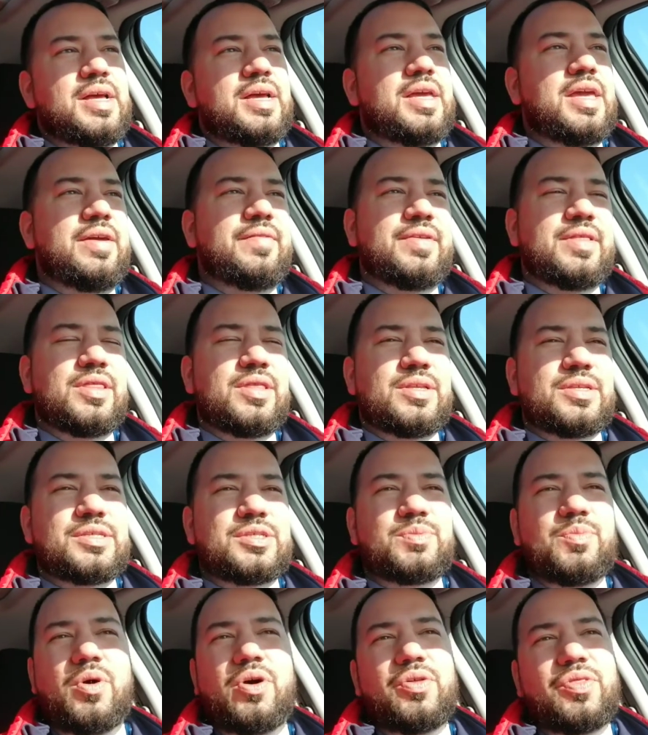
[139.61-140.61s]
Even
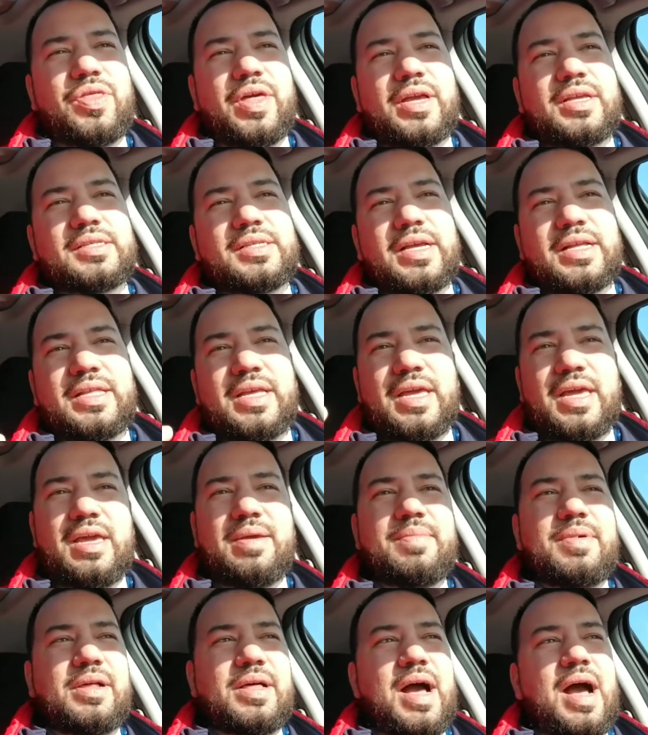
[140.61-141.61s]
small things like the
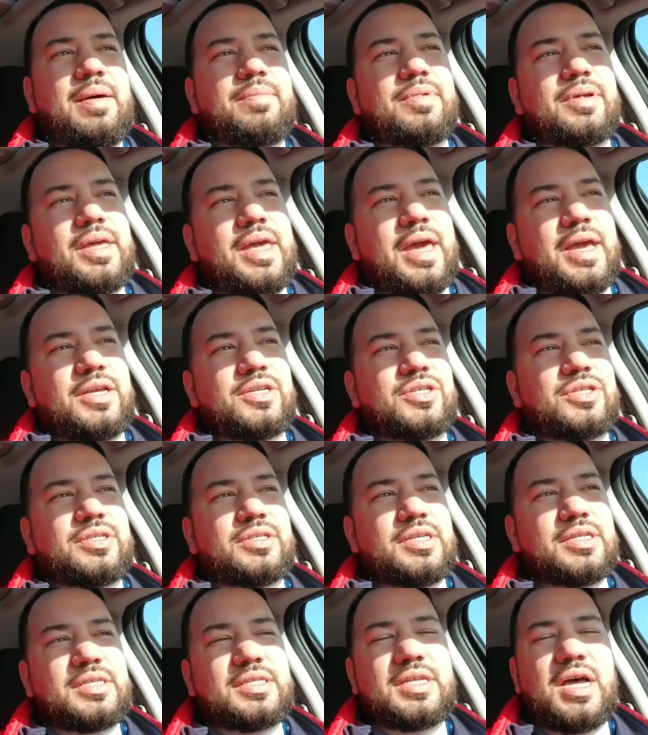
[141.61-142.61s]
email application,
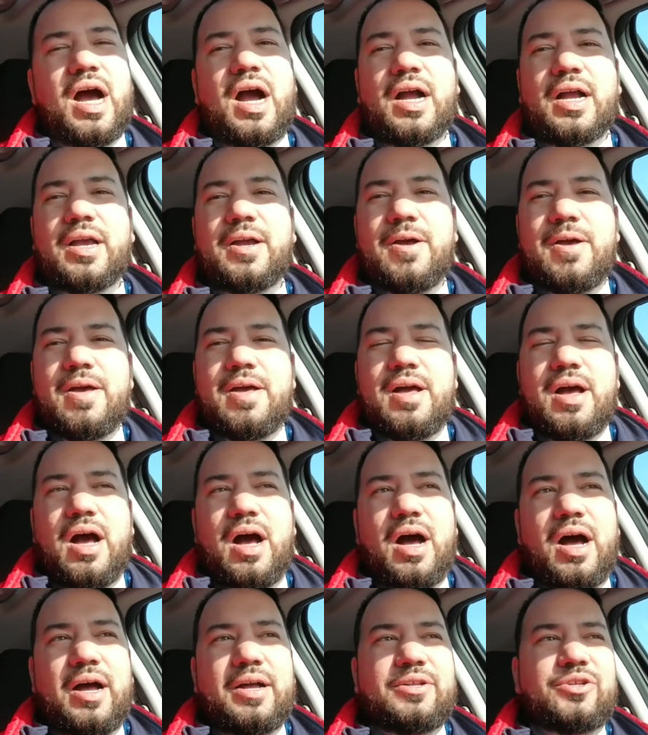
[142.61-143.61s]
the stock
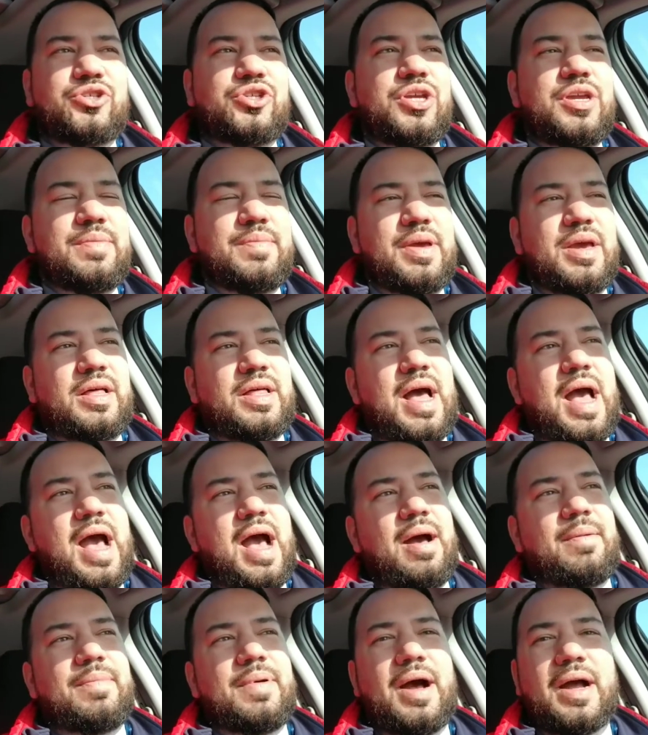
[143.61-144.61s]
Gmail
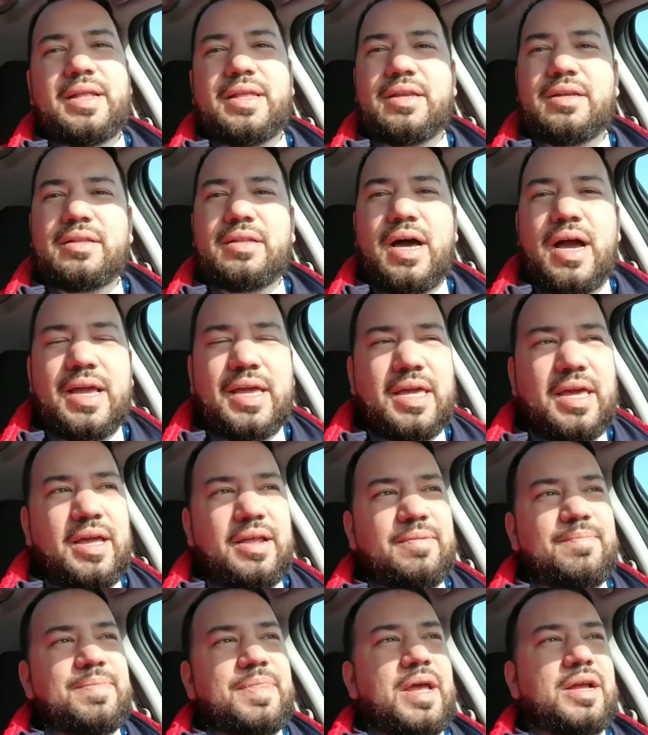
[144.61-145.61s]
app, I didn't like it.
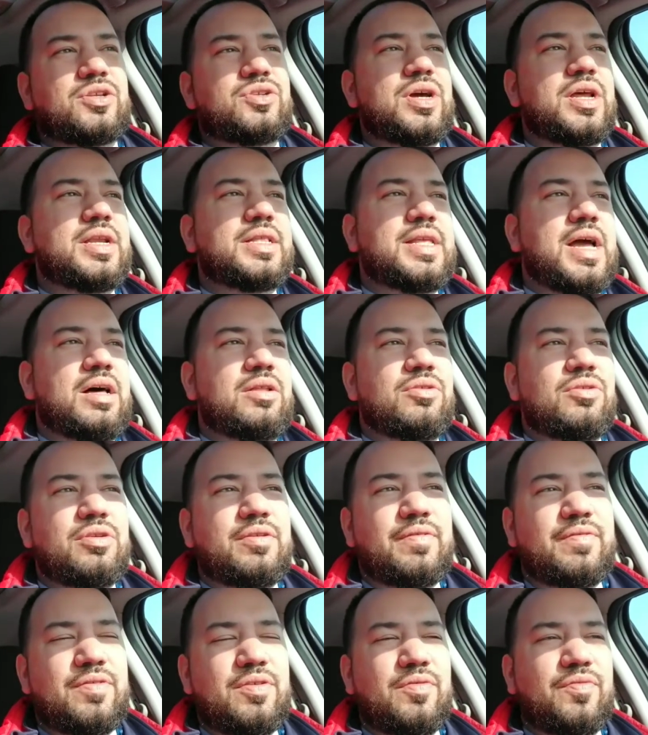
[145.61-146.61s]
I tried to download a
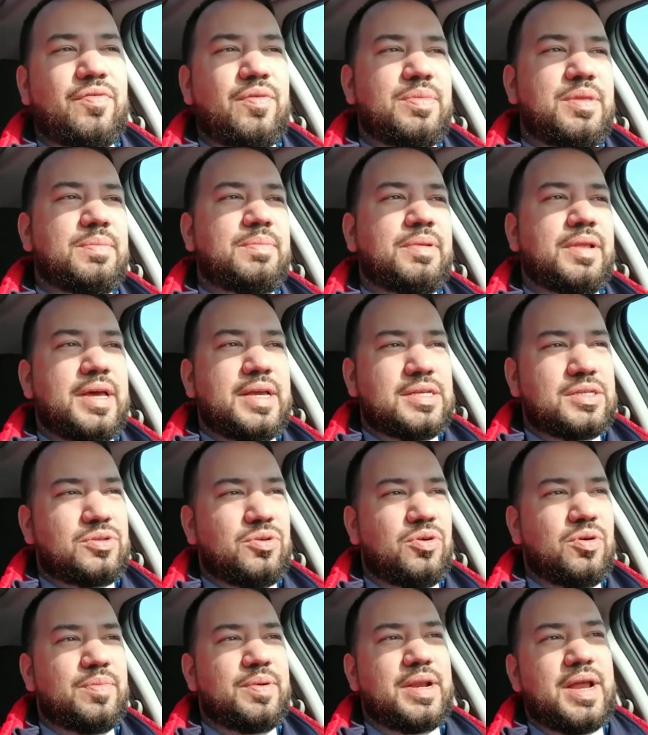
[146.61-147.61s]
few from the Play
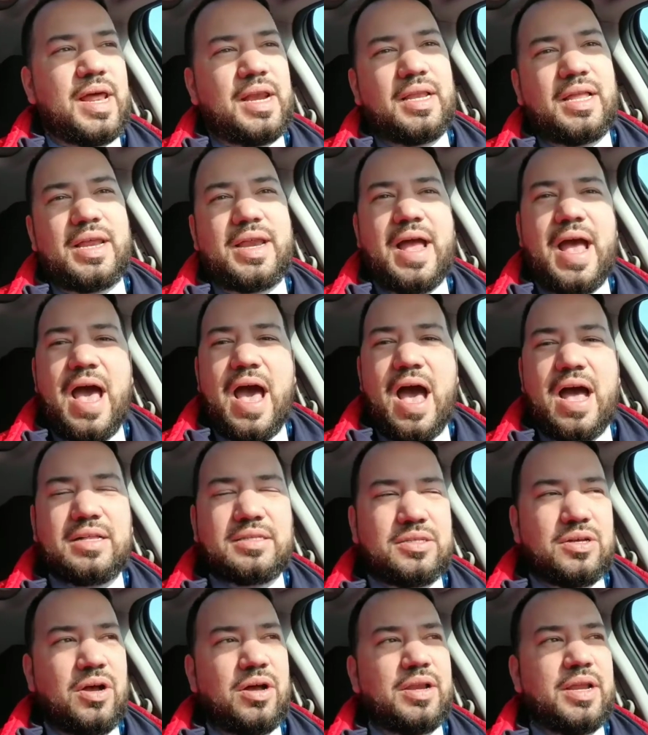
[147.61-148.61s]
Store, but it had a lot of
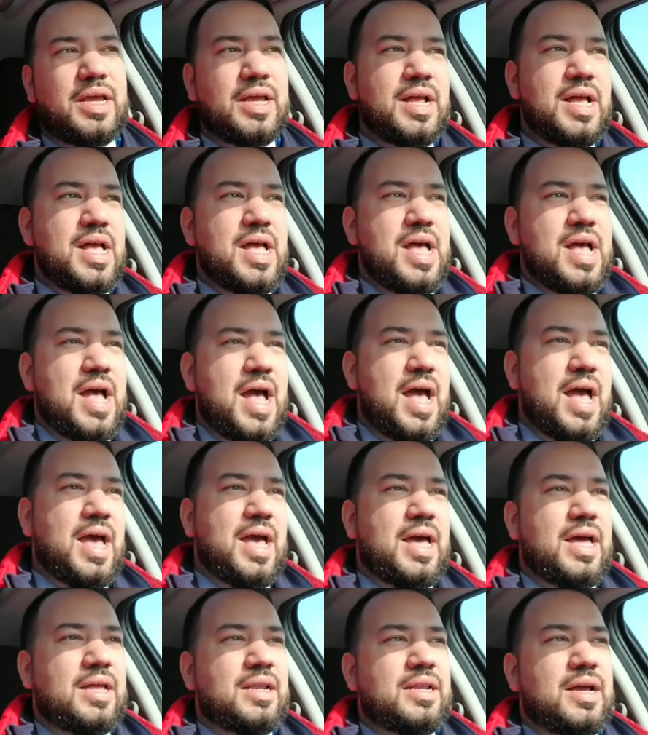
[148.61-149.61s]
ads on it,
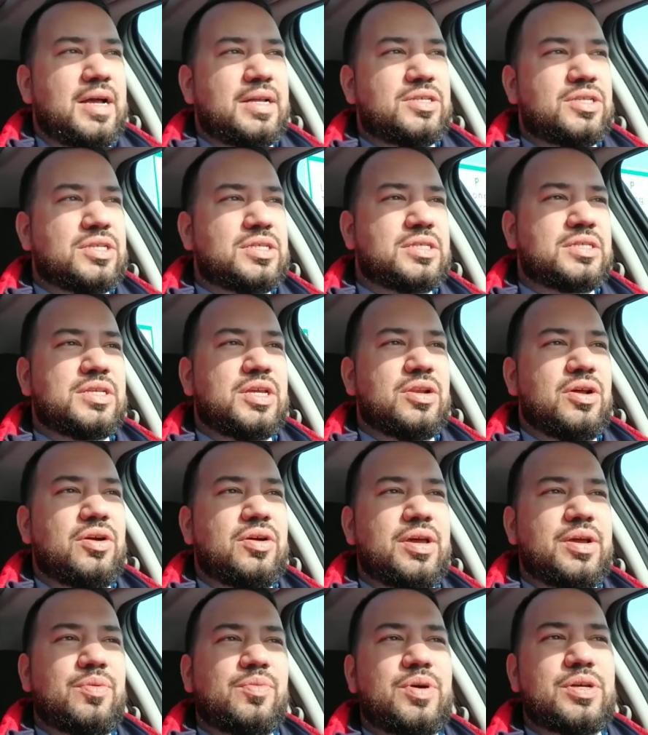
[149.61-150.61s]
and I just,
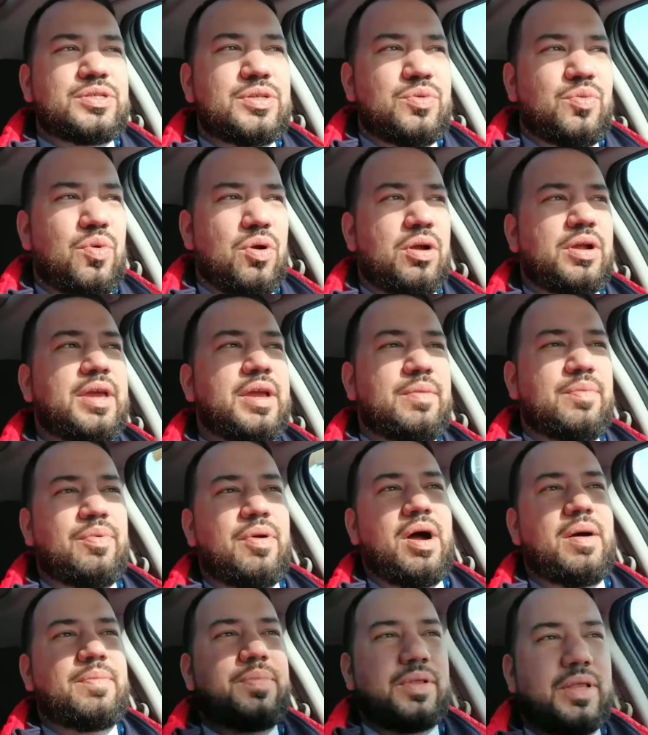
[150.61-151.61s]
it wasn't working
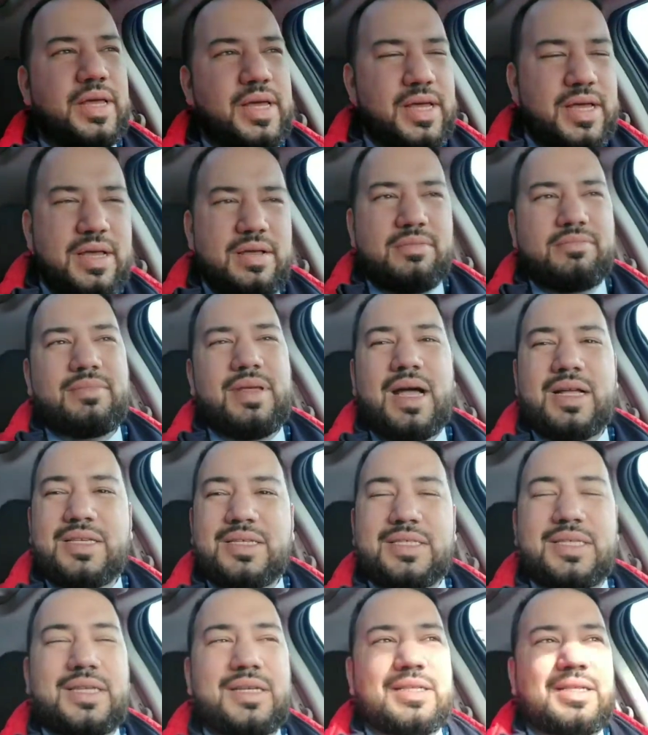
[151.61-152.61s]
properly. I
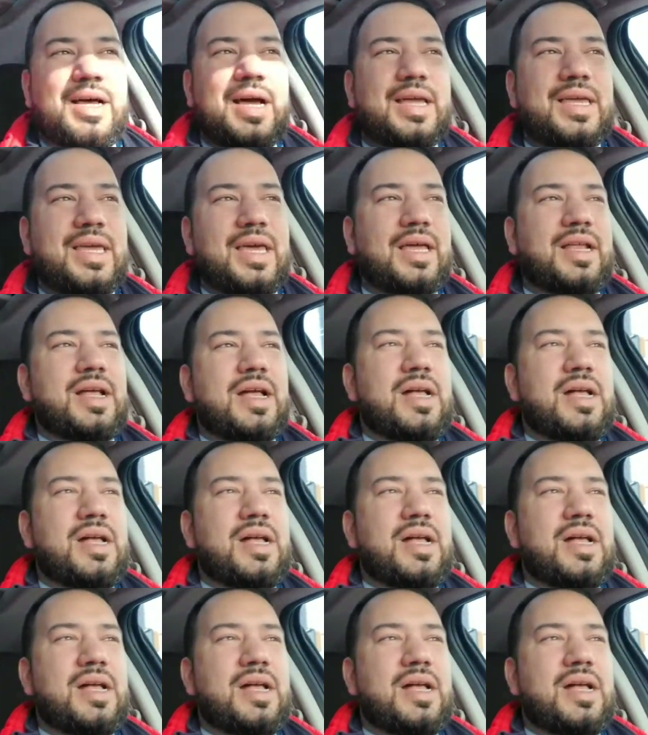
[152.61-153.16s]
just didn't like it.